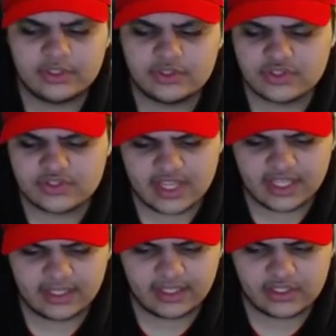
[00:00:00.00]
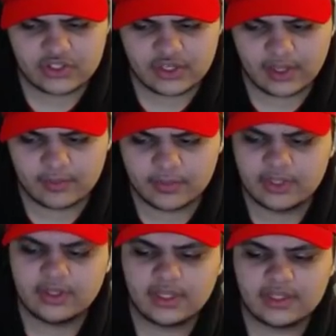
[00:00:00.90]
You should take it like a champ
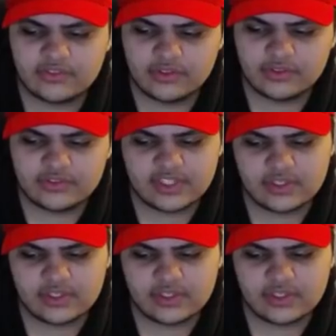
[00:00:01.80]
and still say